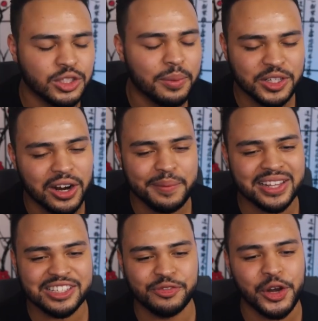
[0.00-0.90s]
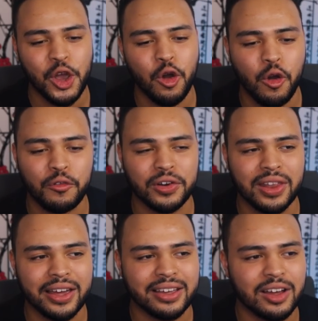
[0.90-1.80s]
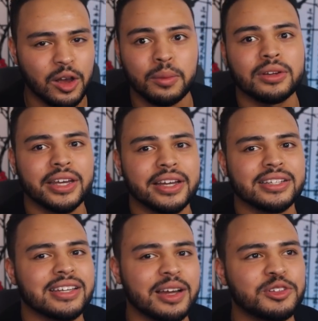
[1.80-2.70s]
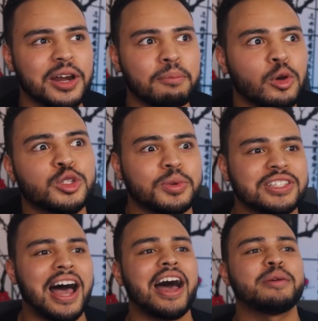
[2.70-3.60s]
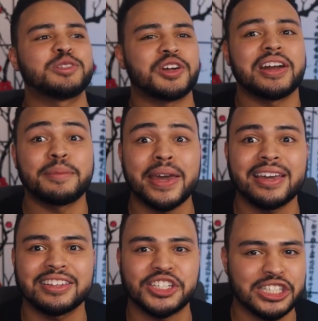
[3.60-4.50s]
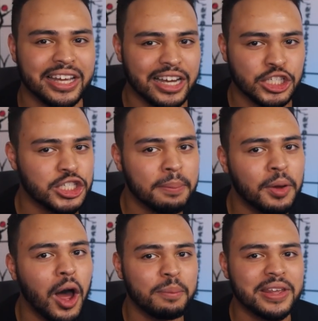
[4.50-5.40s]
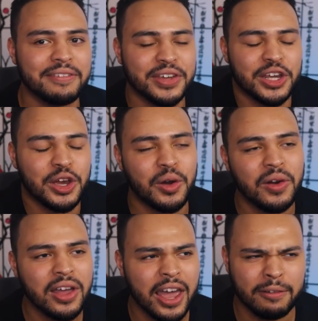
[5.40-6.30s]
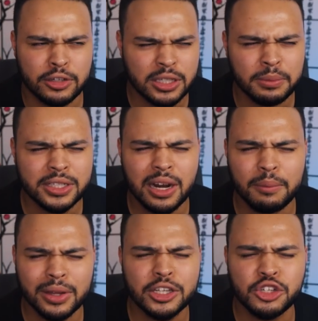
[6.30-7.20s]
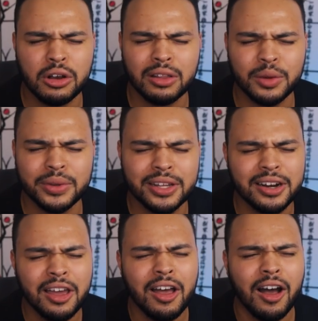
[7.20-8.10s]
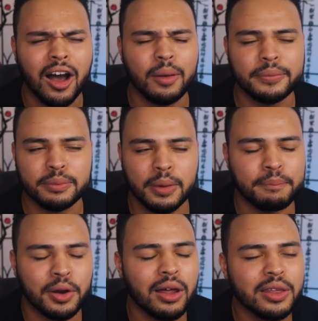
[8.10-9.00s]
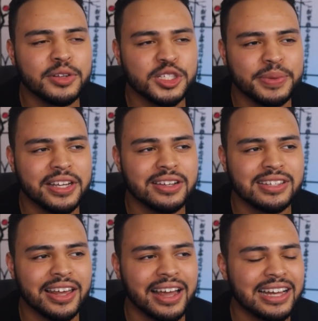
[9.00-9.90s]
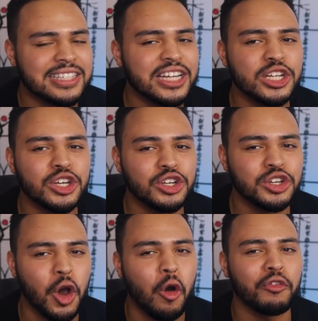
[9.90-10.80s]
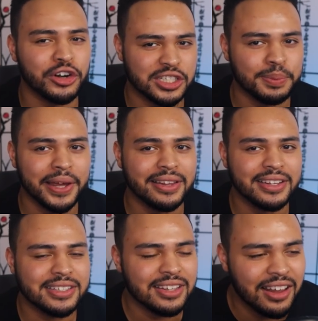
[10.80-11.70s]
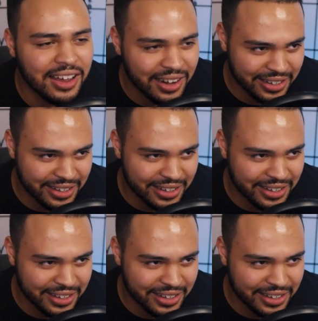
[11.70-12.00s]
So I've been trying to make this video over like a couple days. Like I've tried multiple times trying to make just like a simple update video. And for some reason, I'm really struggling with it. Probably just because like I tend to over explain things a lot.